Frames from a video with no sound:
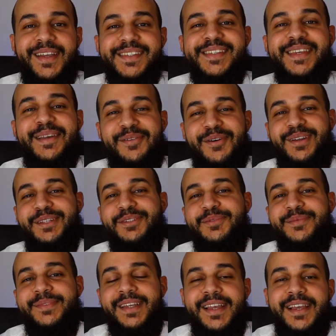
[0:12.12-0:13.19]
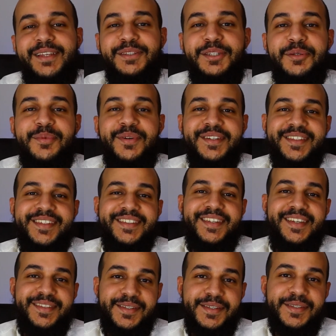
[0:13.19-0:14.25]
Assalamu alaikum. Dear brothers
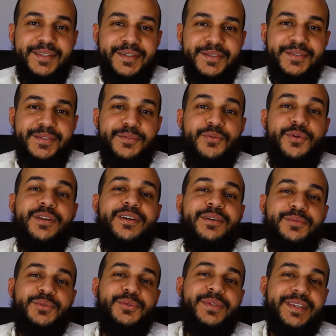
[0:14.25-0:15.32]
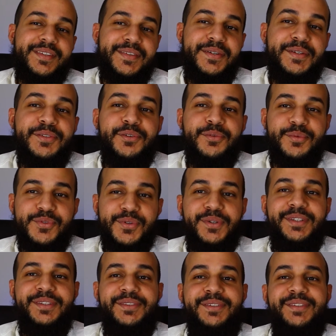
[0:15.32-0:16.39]
and sisters, welcome to the third
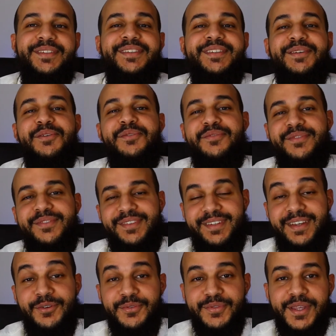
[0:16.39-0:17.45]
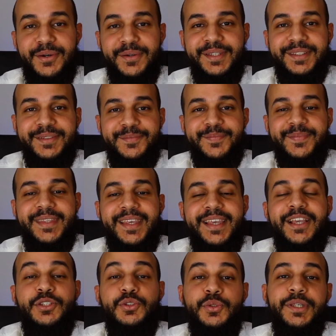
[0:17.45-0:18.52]
episode of On the Way.
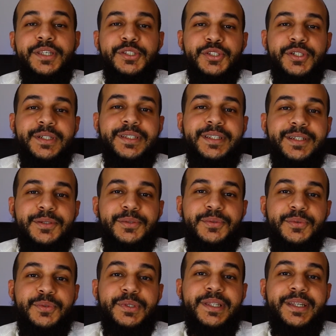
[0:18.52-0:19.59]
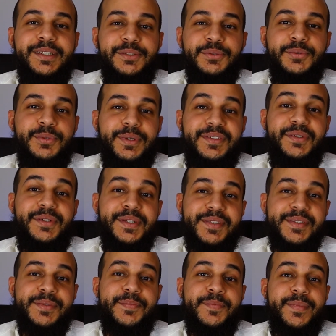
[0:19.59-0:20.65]
Today, inshallah, we would like to
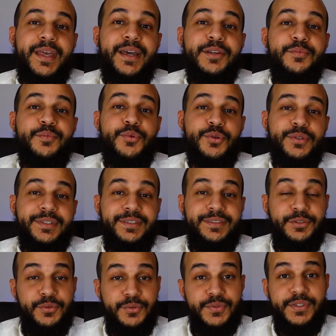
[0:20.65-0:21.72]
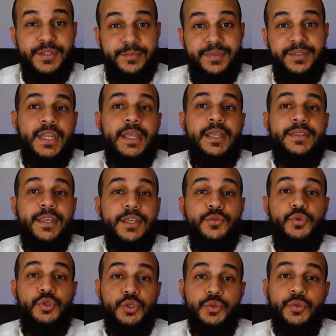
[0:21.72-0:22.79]
address an important concept that
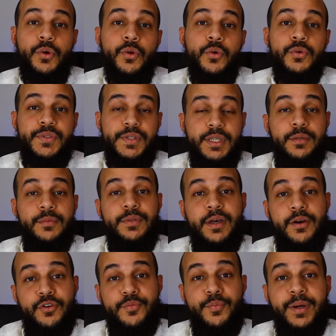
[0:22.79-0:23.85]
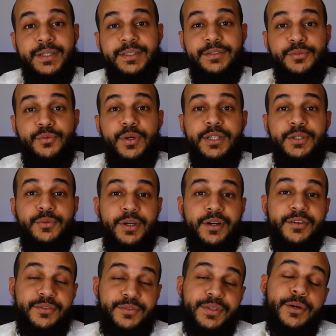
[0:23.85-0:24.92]
we should always keep in our mind while we
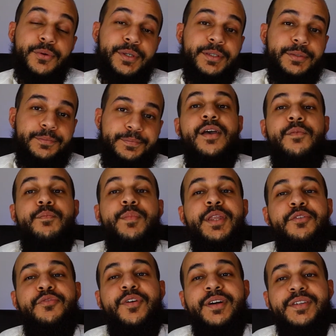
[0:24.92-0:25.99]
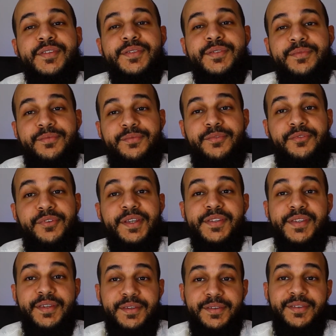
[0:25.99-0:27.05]
are on the way. Many of us
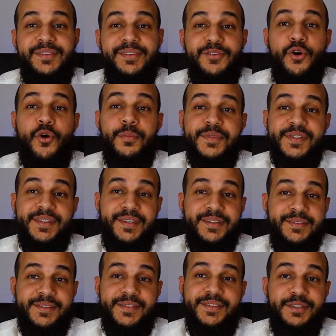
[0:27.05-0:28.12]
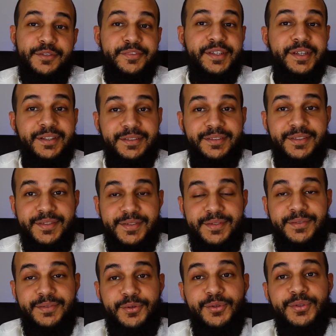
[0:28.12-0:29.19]
facing obstacles, difficulties
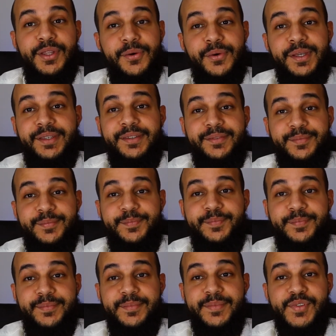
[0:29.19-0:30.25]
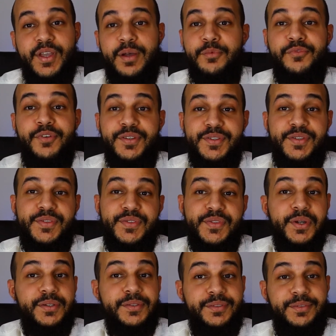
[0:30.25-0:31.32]
on the way. Some of us
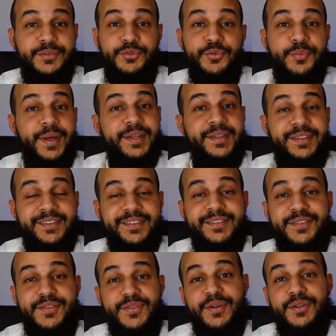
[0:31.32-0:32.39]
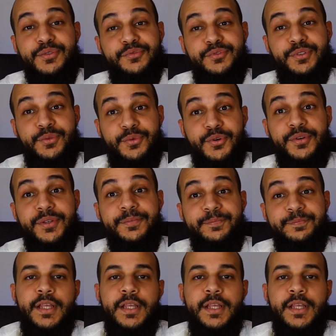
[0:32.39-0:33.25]
start to panic, start to feel worried.